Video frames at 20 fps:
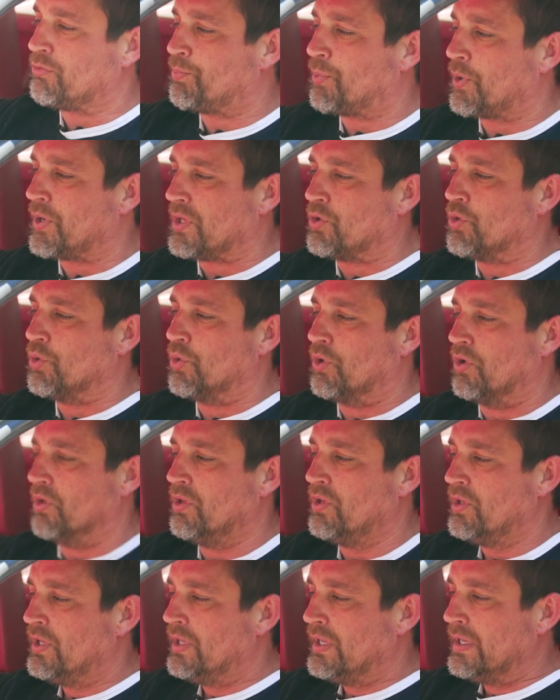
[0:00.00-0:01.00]
pretty cool.
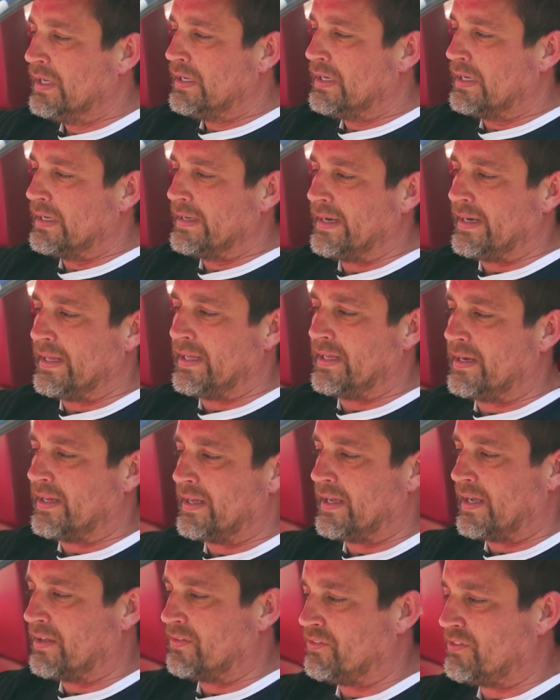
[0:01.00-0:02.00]
It
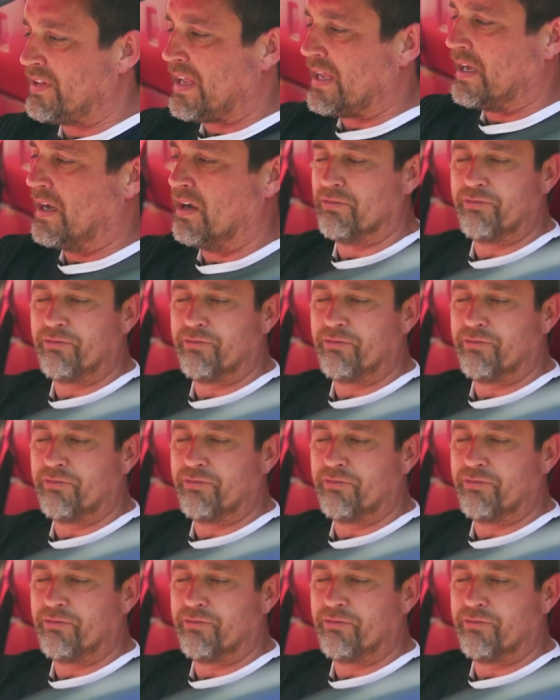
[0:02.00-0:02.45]
has a